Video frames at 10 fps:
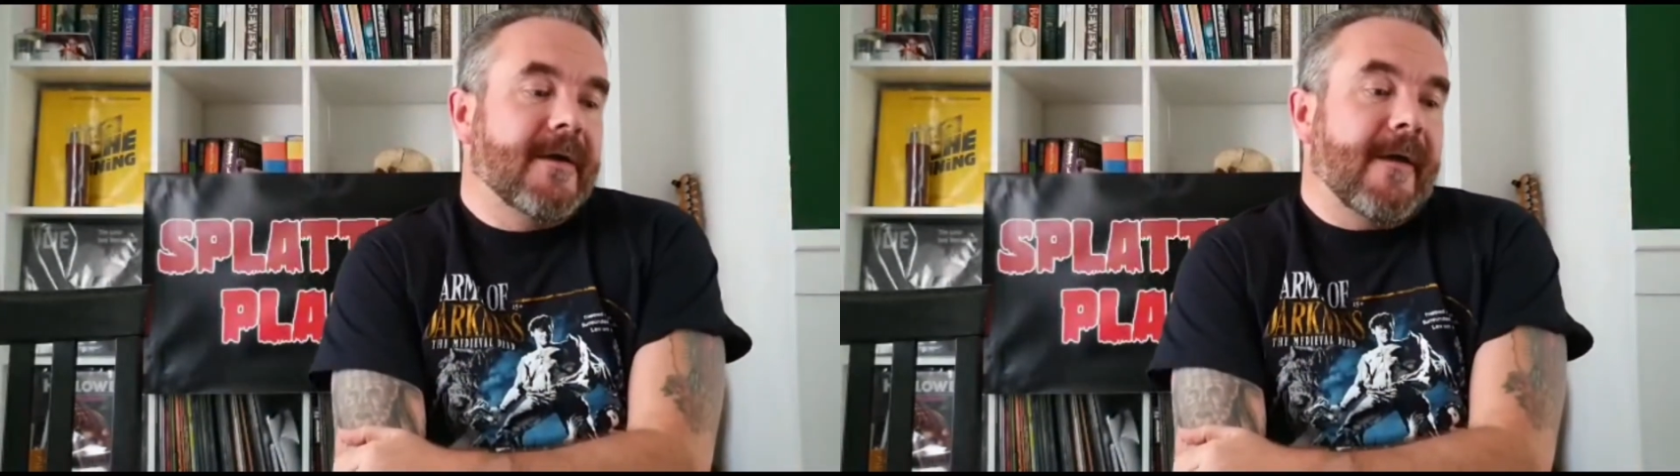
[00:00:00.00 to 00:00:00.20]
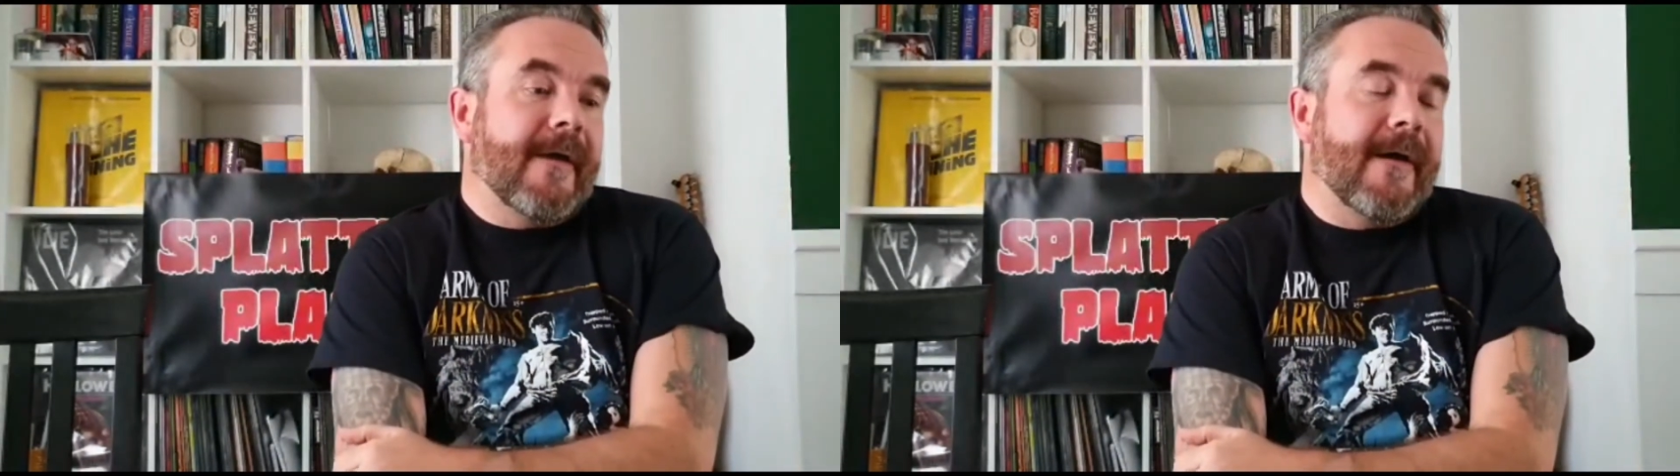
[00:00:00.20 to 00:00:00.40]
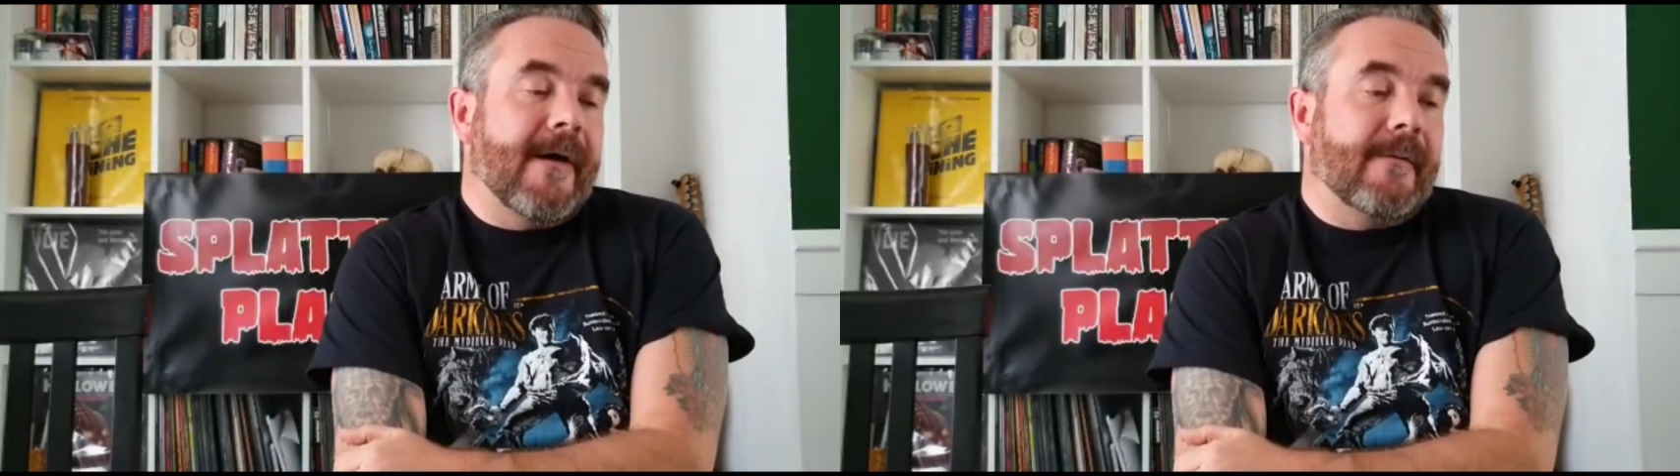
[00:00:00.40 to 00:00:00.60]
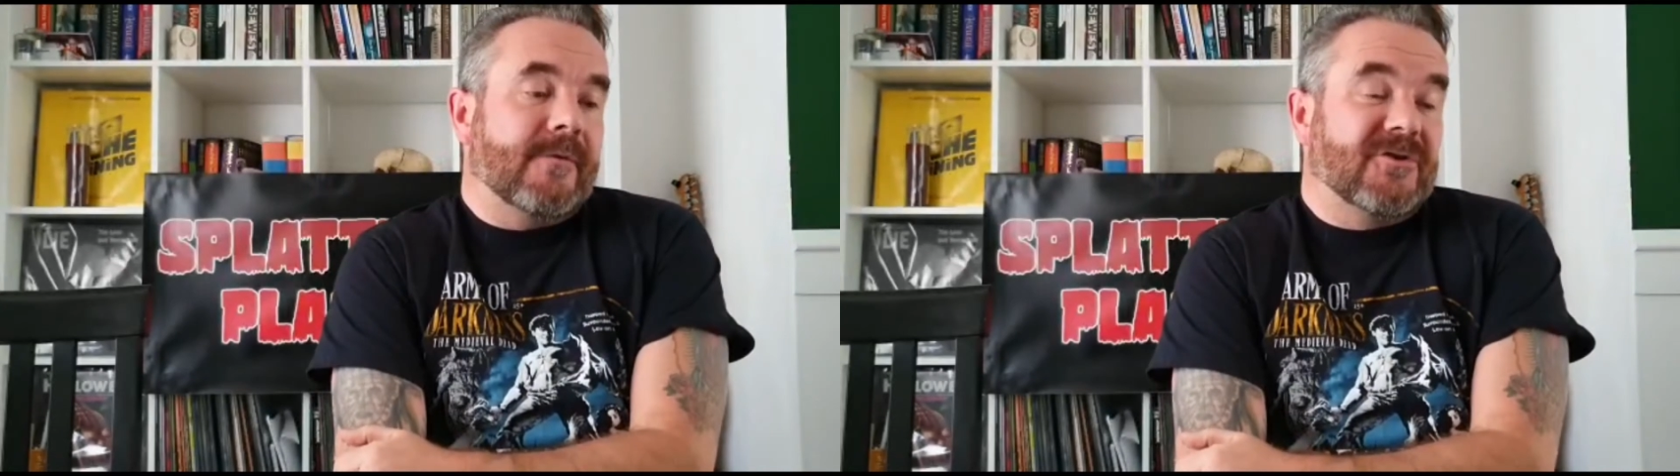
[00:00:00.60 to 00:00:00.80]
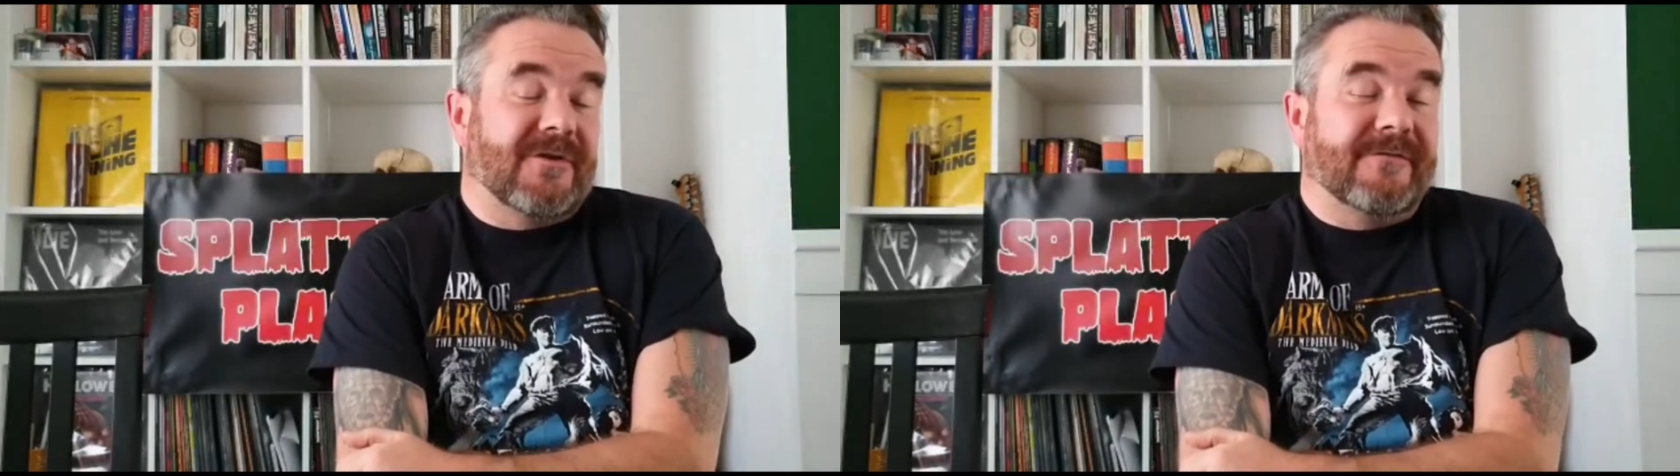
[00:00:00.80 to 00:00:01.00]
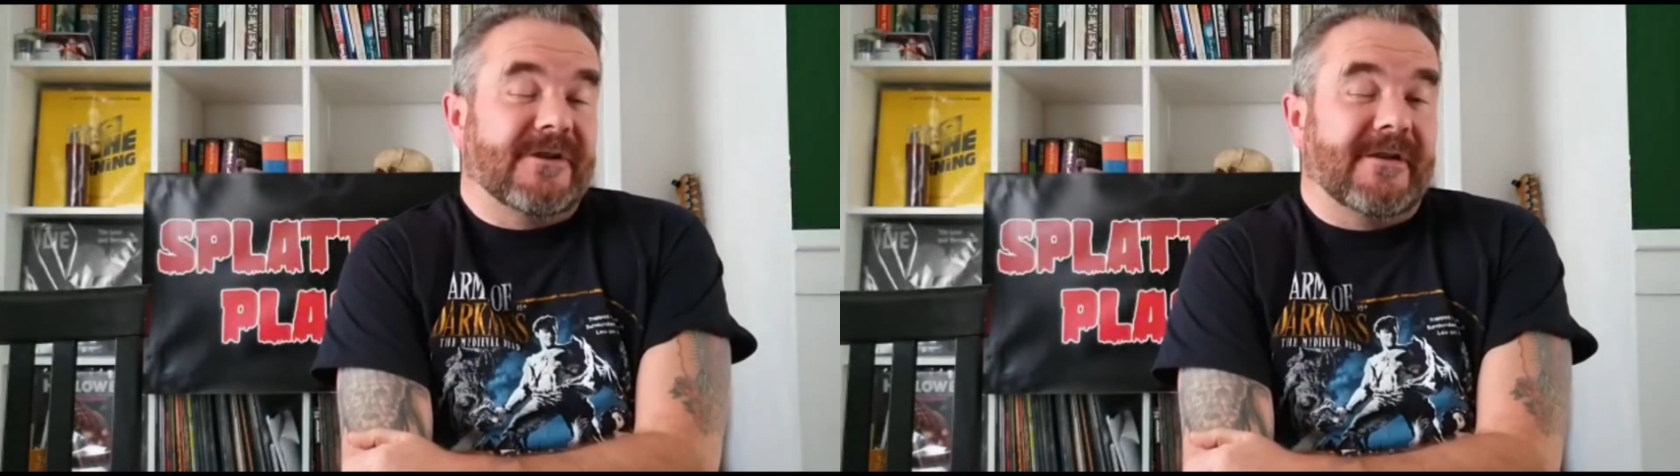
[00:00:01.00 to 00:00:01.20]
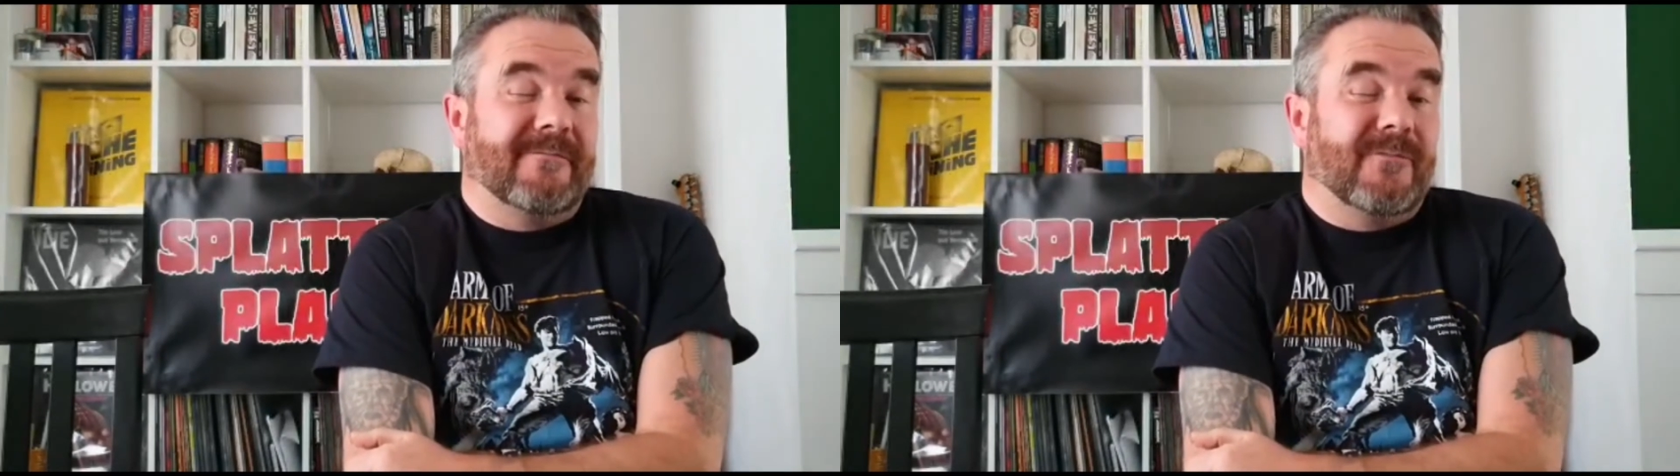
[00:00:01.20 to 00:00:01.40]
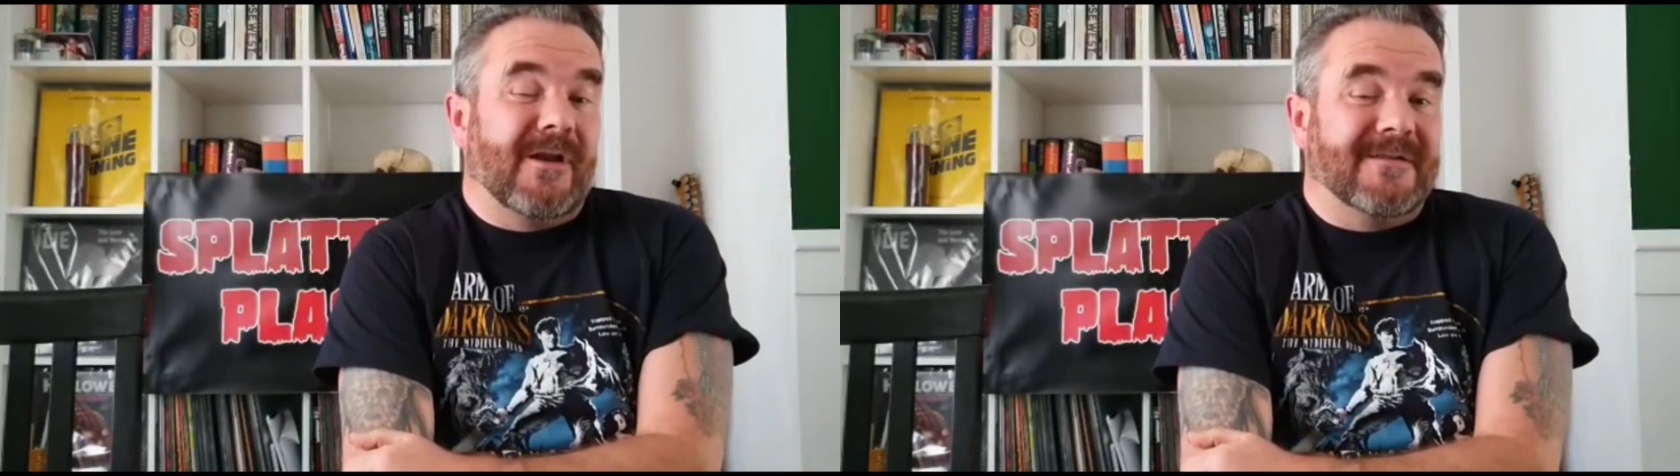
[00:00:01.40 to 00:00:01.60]
Because obviously
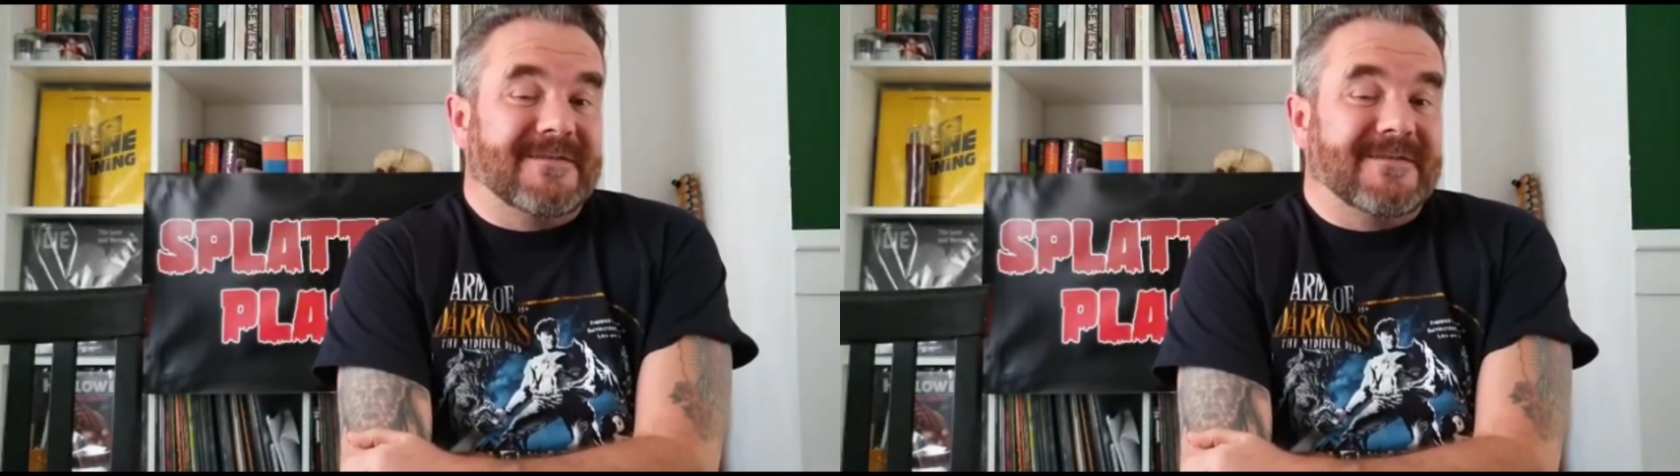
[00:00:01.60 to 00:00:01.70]
we like